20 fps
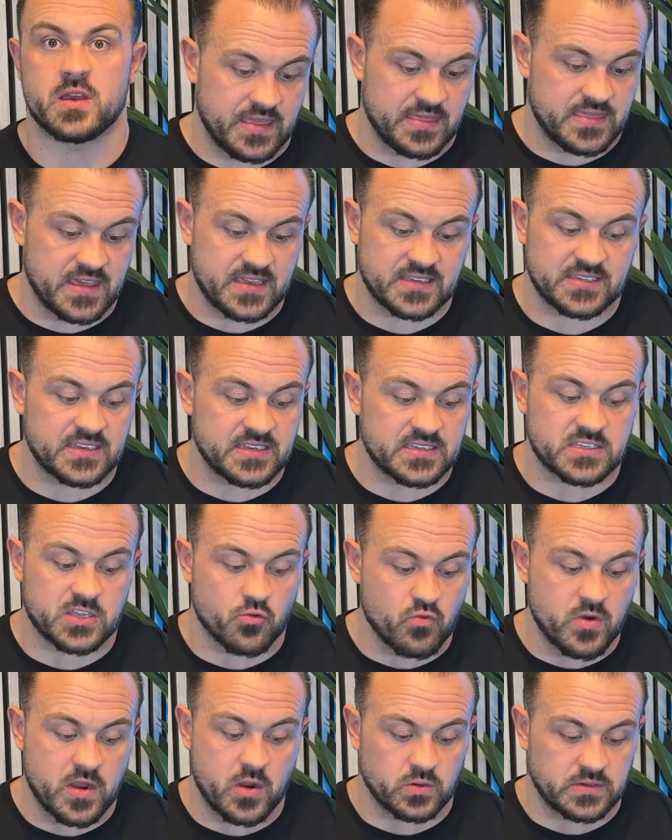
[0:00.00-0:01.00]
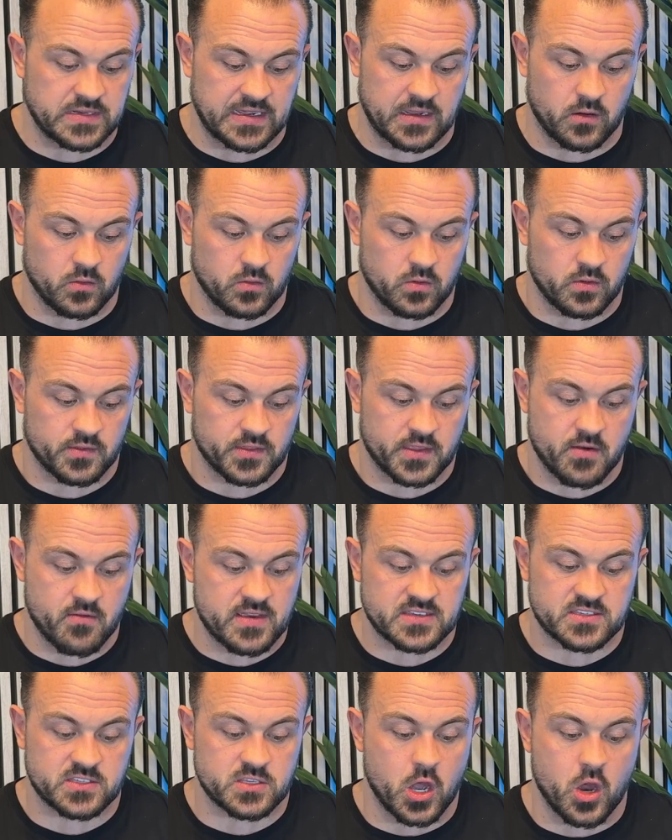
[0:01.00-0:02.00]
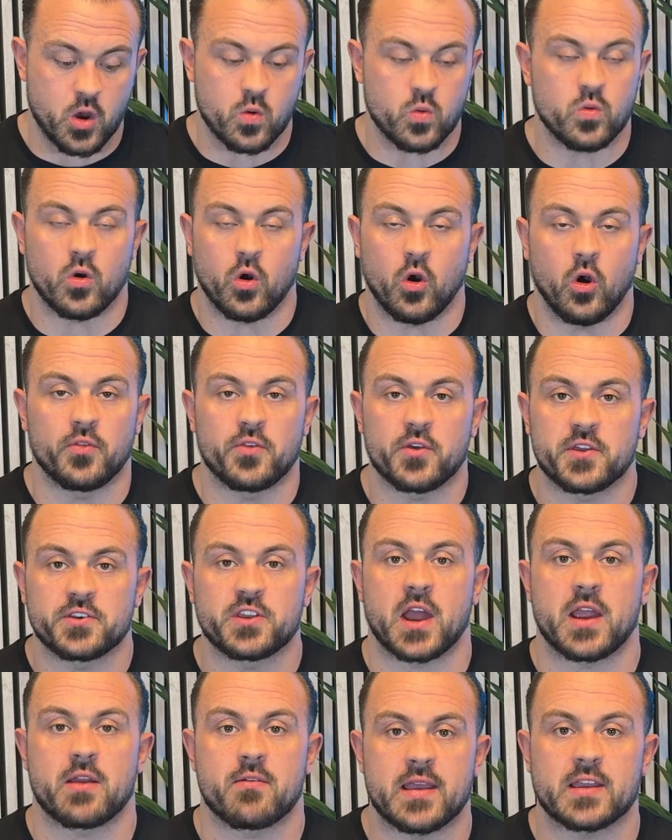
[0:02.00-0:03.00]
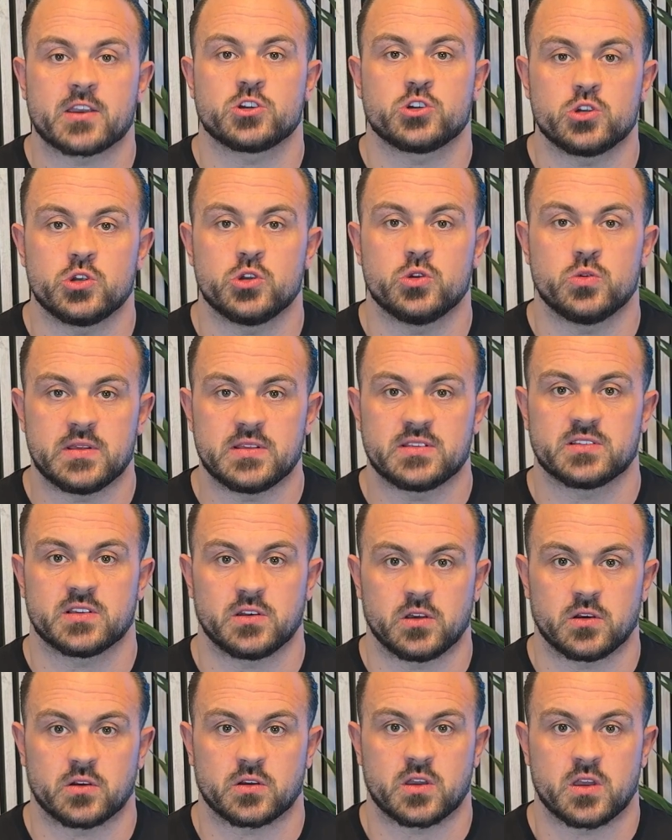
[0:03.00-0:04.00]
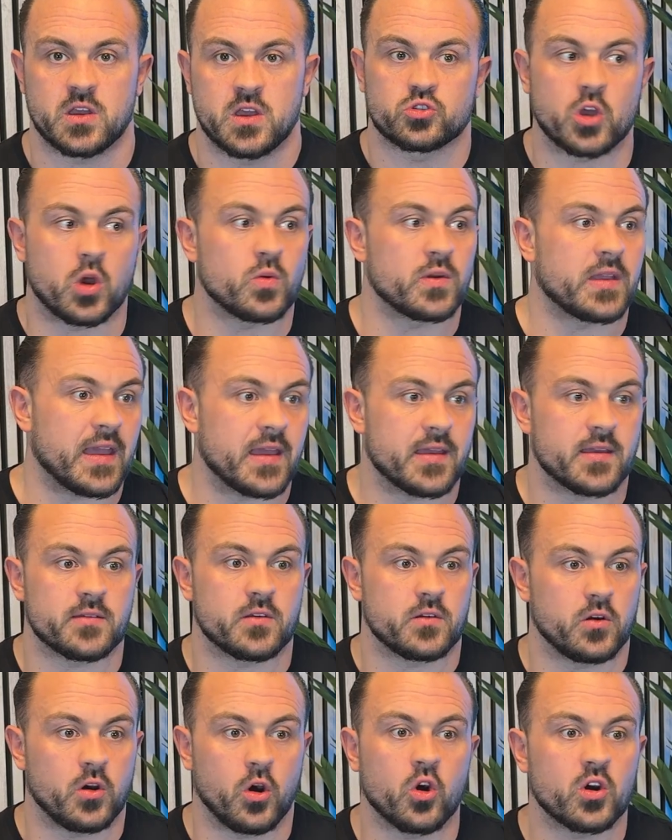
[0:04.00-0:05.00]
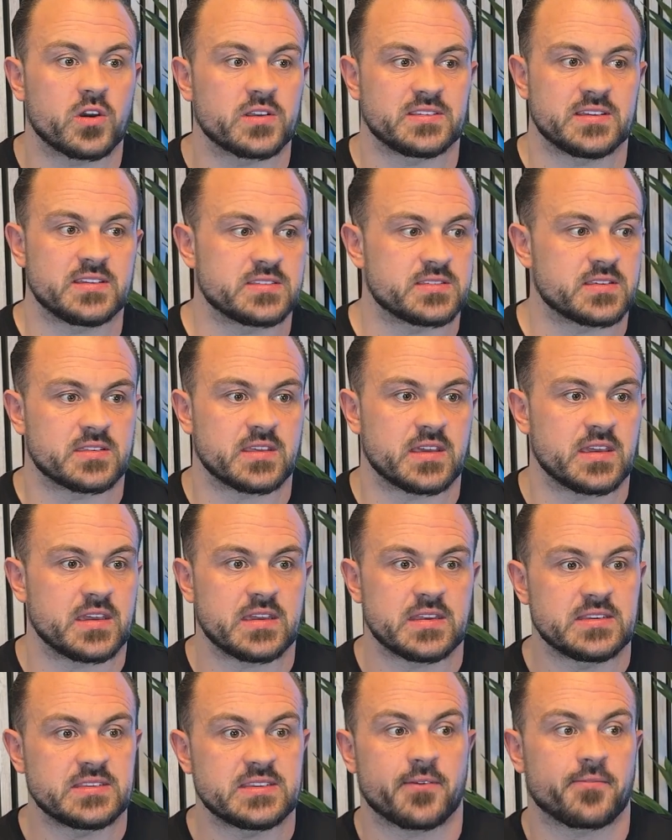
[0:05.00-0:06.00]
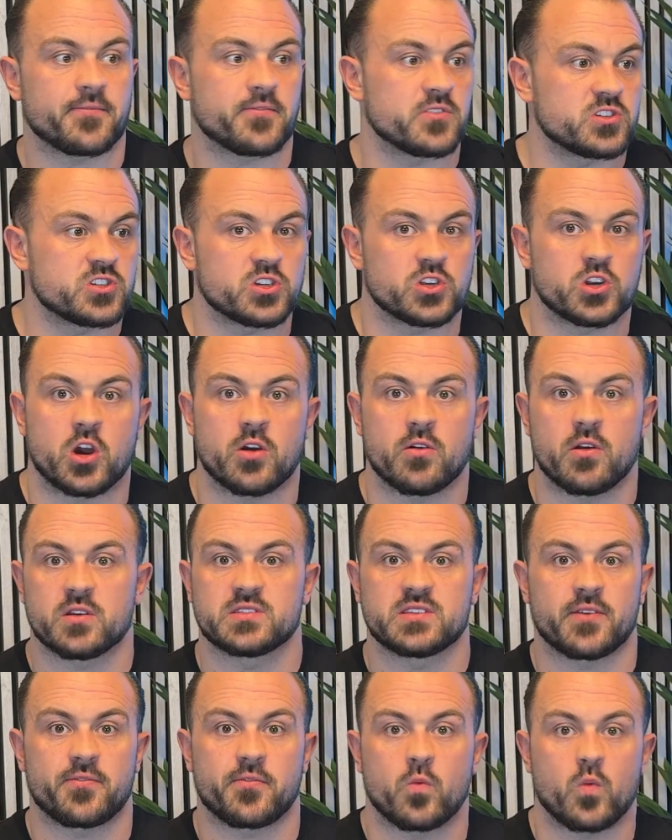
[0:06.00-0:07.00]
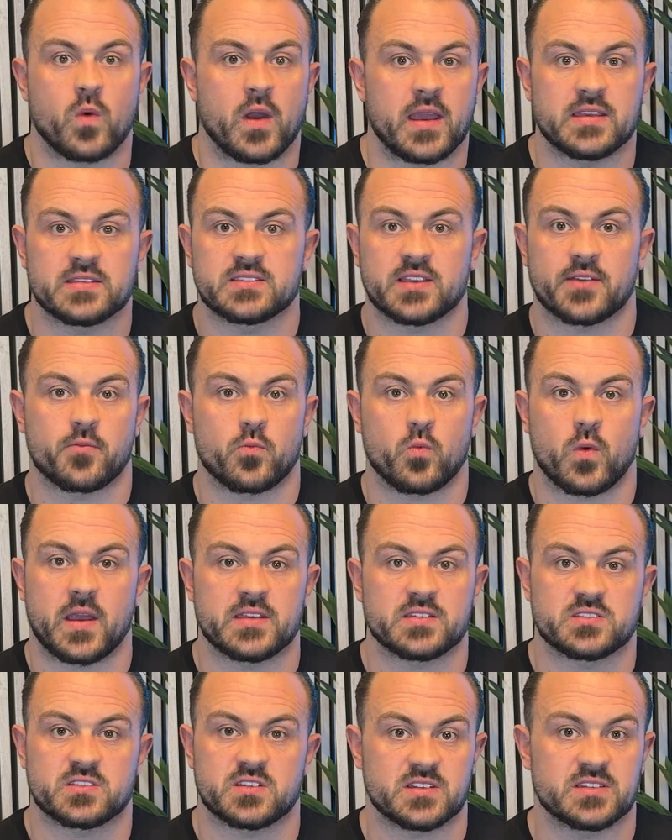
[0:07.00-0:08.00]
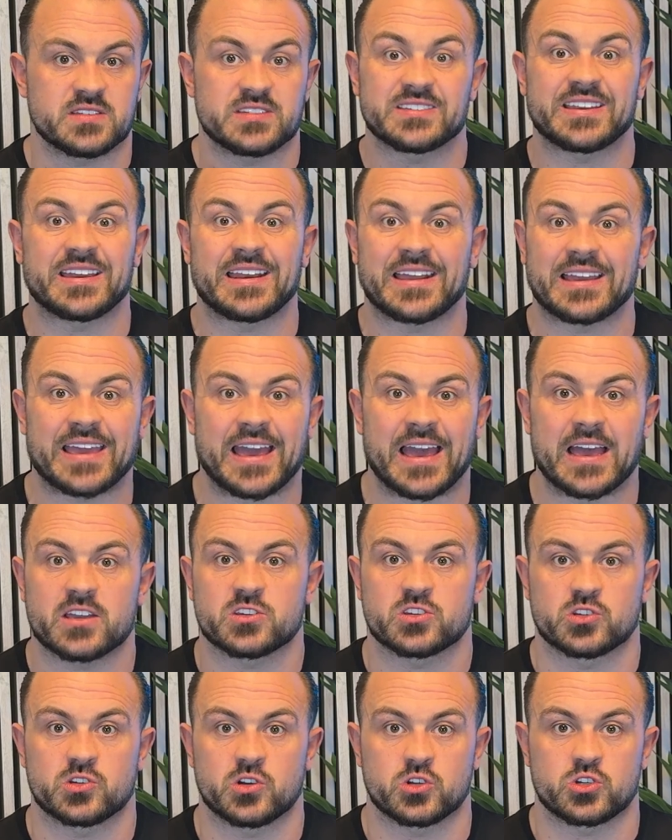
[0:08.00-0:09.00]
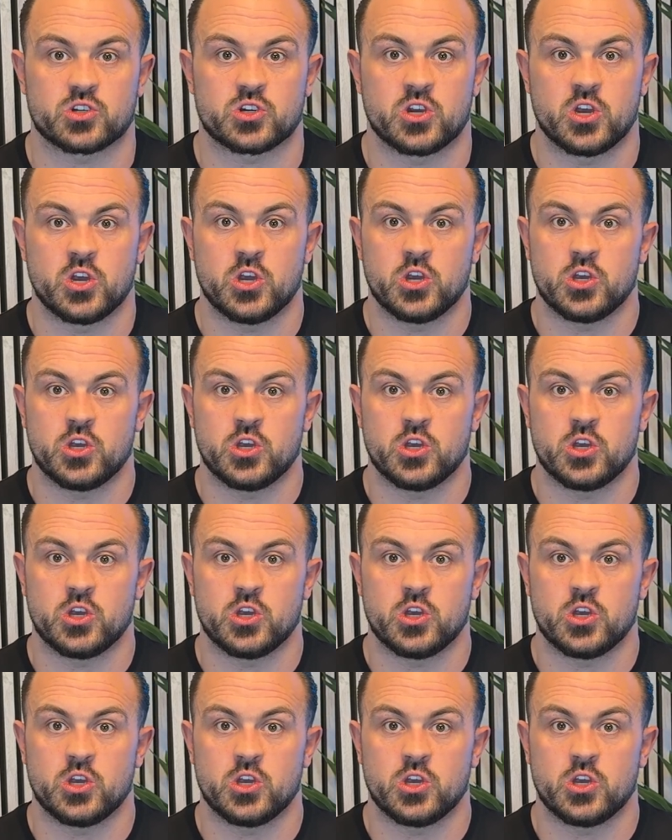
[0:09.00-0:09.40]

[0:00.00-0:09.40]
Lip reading: This is the real deal. There is no other direction you need to look. Don't get hooked into thinking different scenarios, different ways to skin a cat as such.